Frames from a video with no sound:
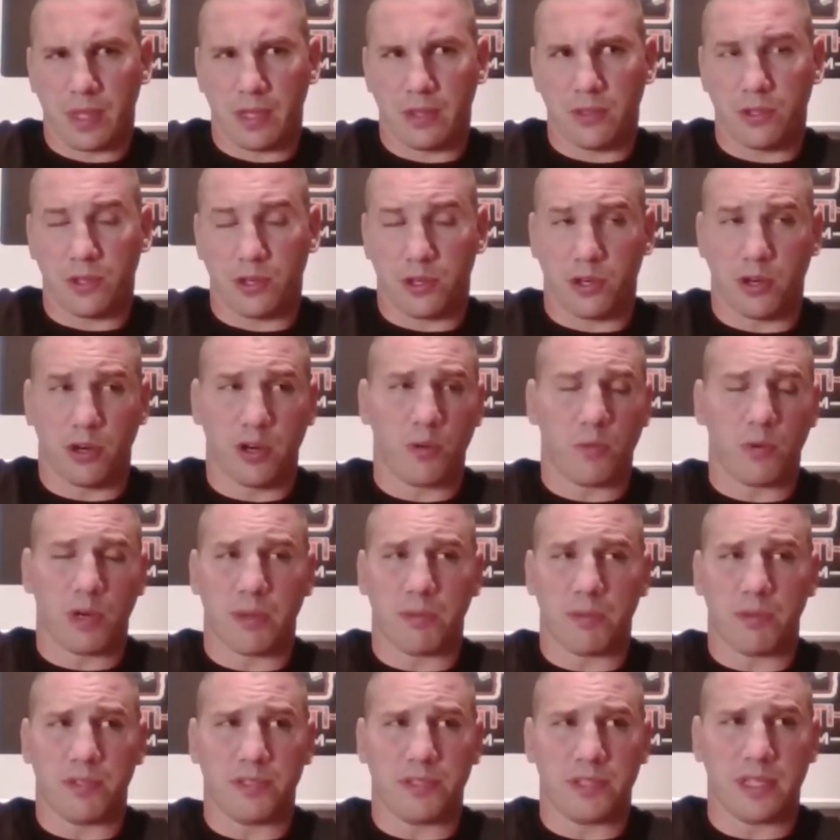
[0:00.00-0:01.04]
The current one
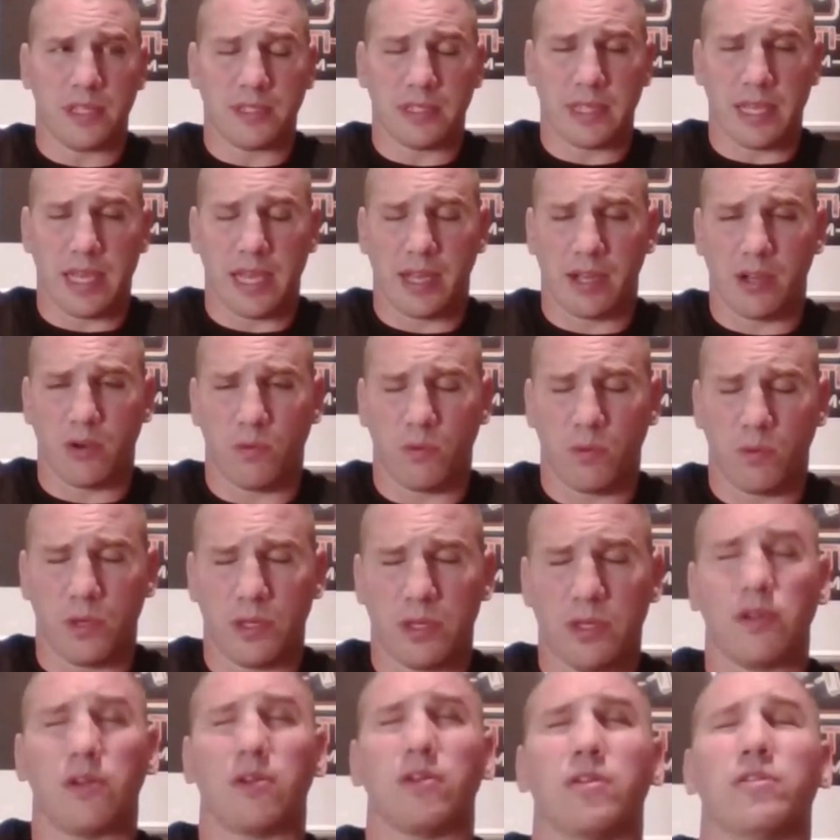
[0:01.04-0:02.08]
I'm using is the Echo
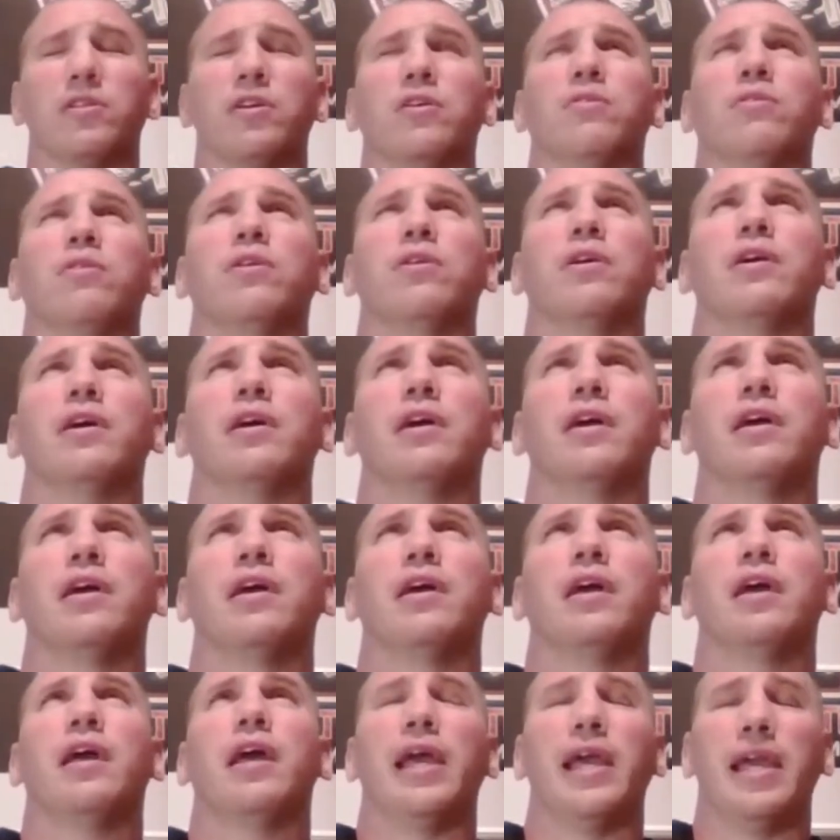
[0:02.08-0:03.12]
1, or no,
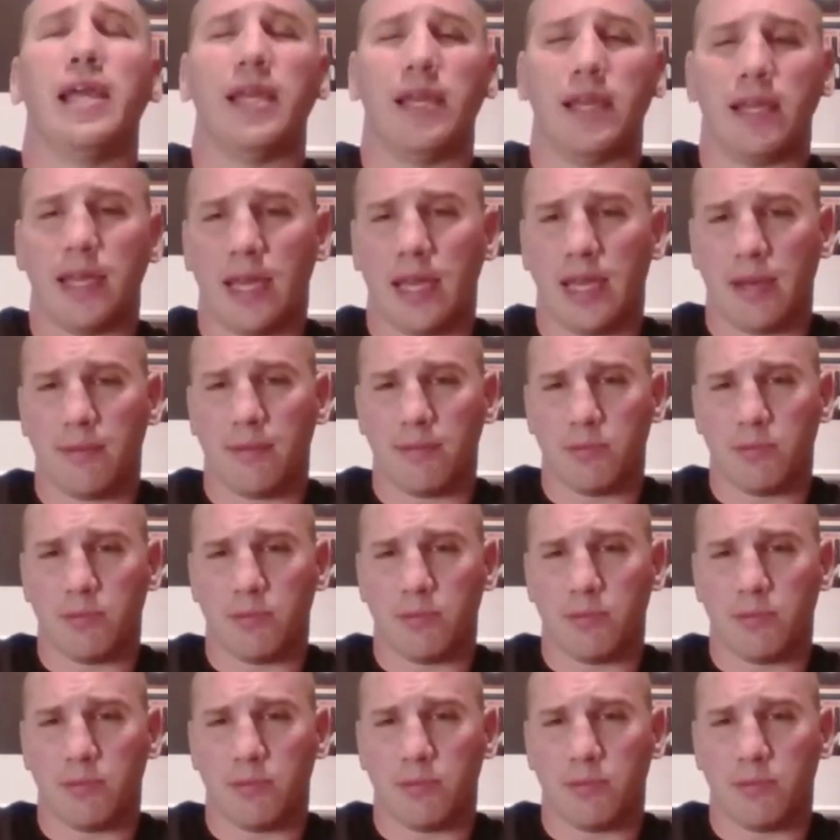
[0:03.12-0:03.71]
A&K